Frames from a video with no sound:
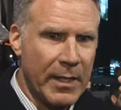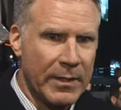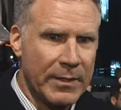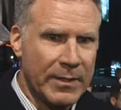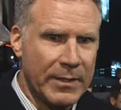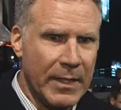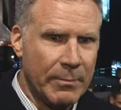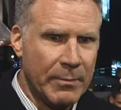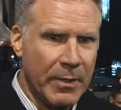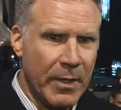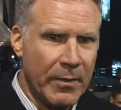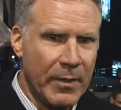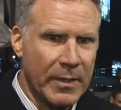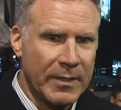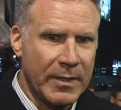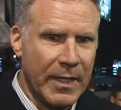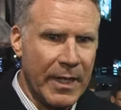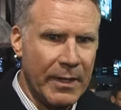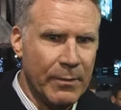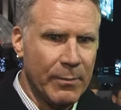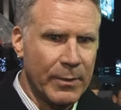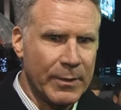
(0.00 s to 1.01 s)
of stepped on the
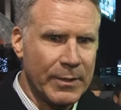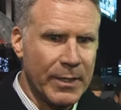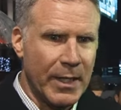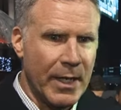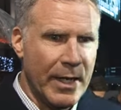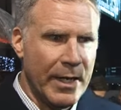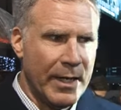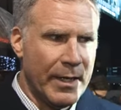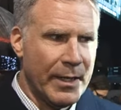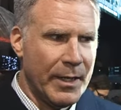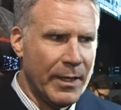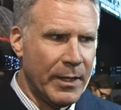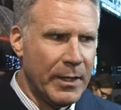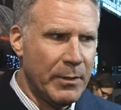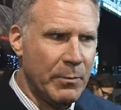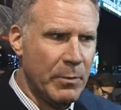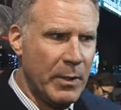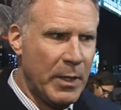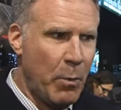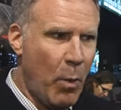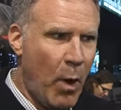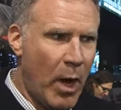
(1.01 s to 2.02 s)
set and was like,
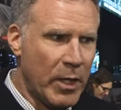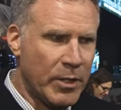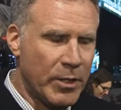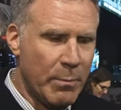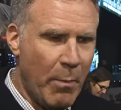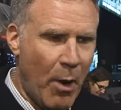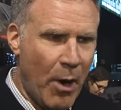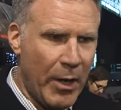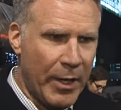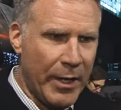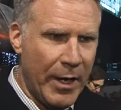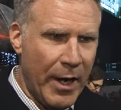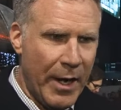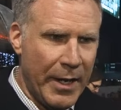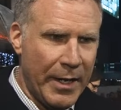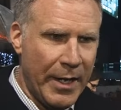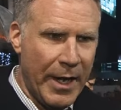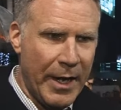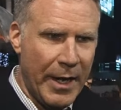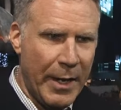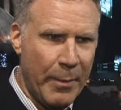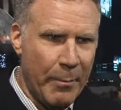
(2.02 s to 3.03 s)
he, watched Mark and I
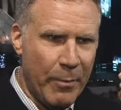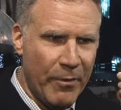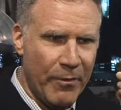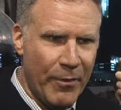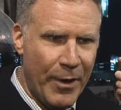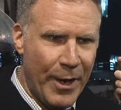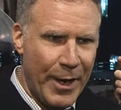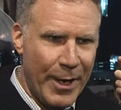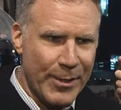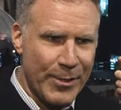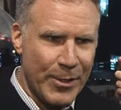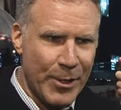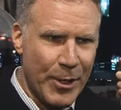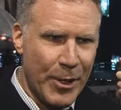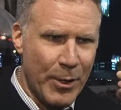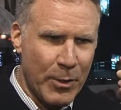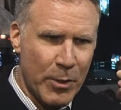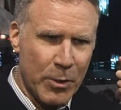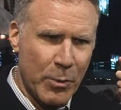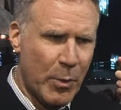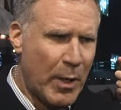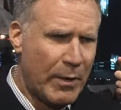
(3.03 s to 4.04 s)
kind of improvise and go,
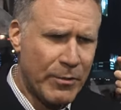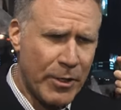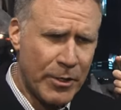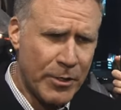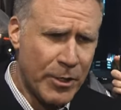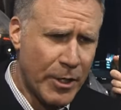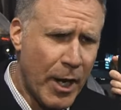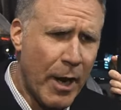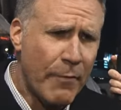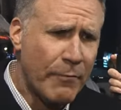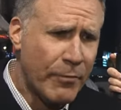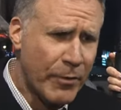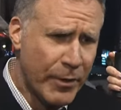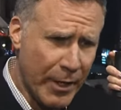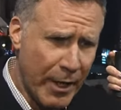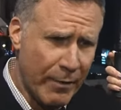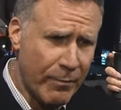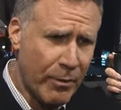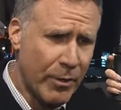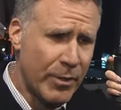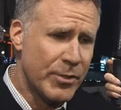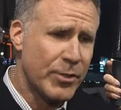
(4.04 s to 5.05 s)
because we have such a comfort
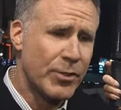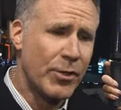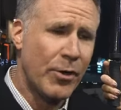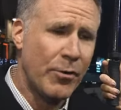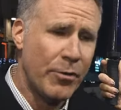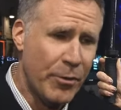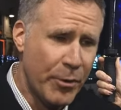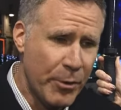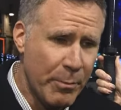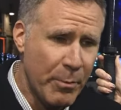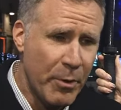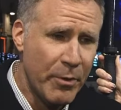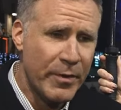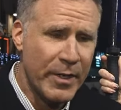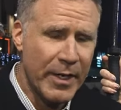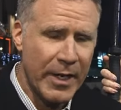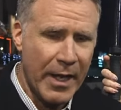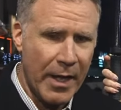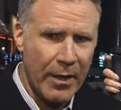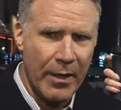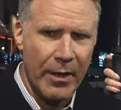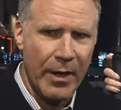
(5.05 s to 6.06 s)
level. This is our third movie
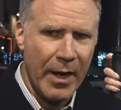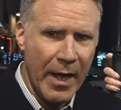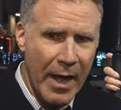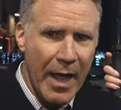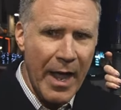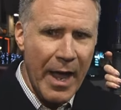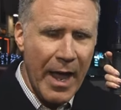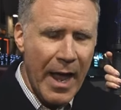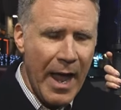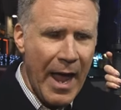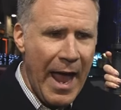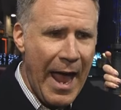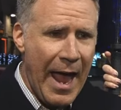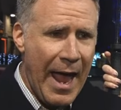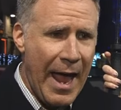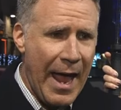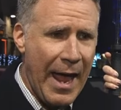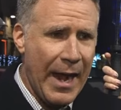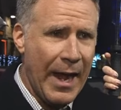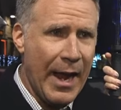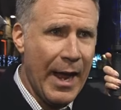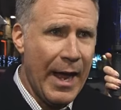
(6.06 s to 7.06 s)
together.
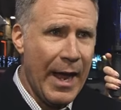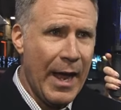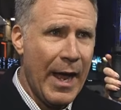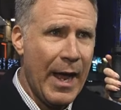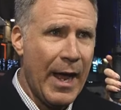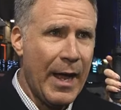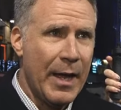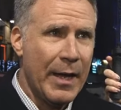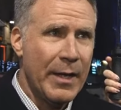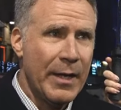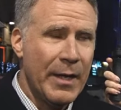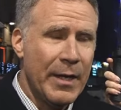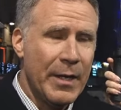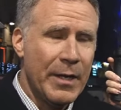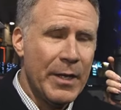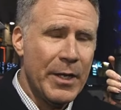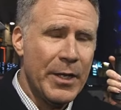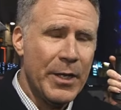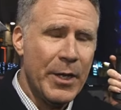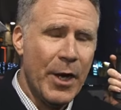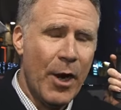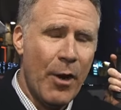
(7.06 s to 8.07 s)
And, uh,
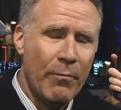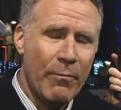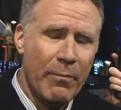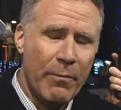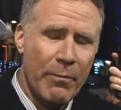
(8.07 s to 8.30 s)
you know,